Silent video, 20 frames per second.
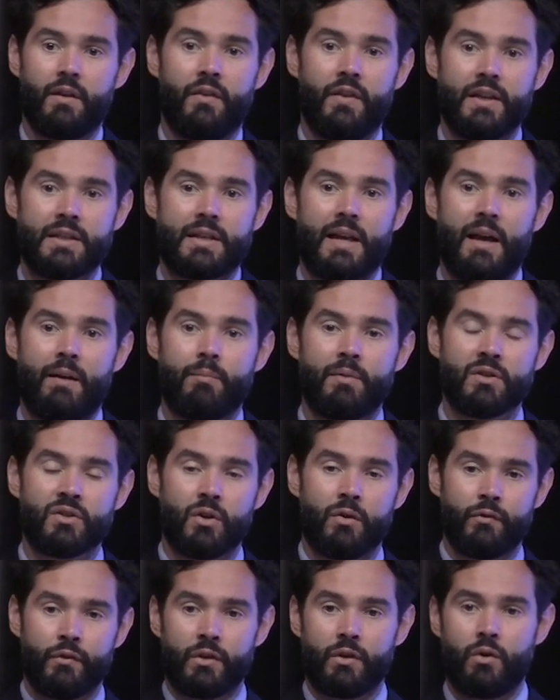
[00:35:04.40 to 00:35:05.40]
This happens
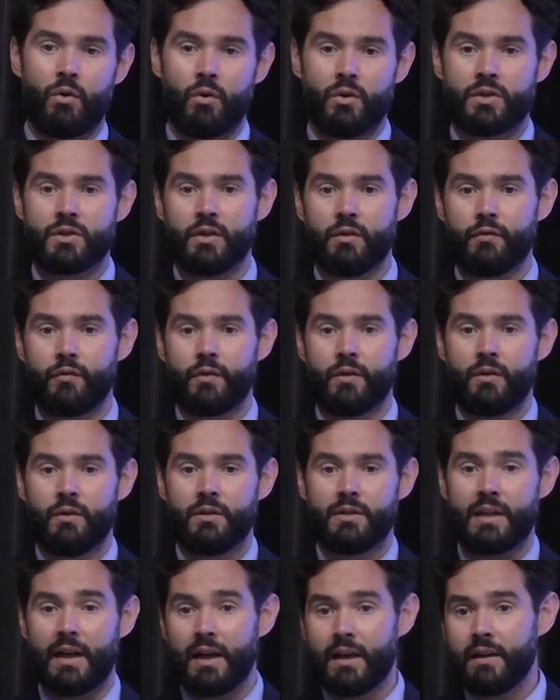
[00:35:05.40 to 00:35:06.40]
over the course of
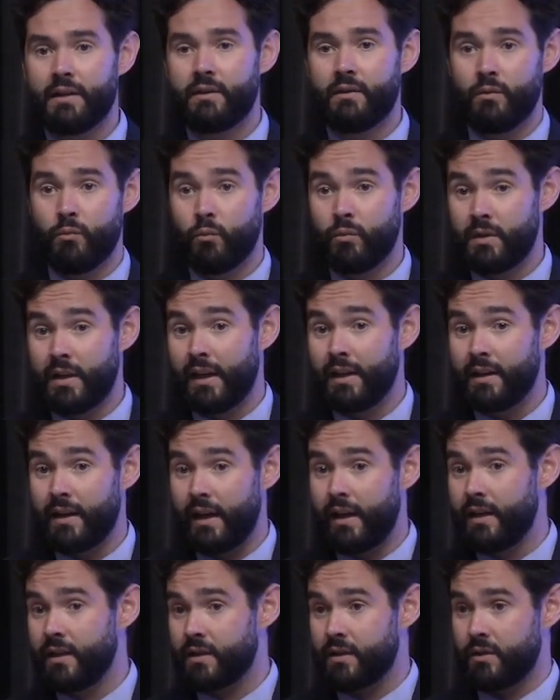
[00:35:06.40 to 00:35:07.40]
10, 10
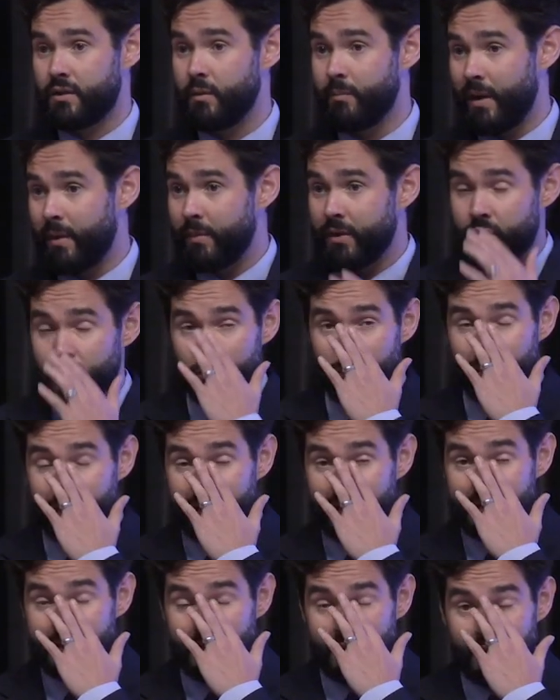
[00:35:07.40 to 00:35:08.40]
days to maybe two
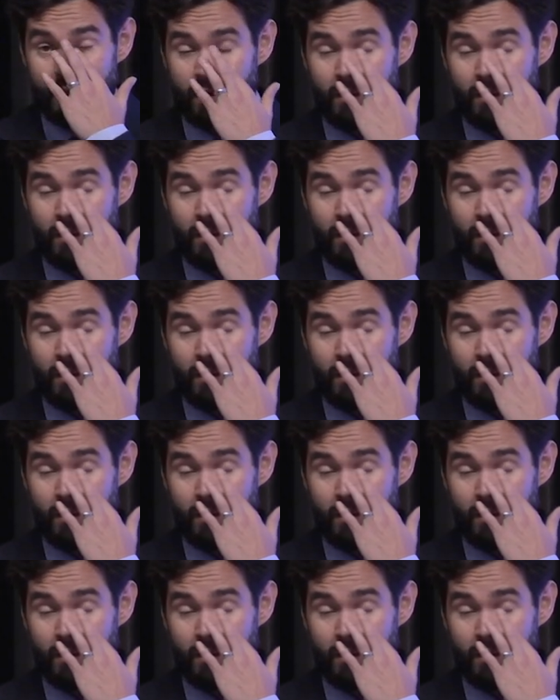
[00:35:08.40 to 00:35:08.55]
weeks,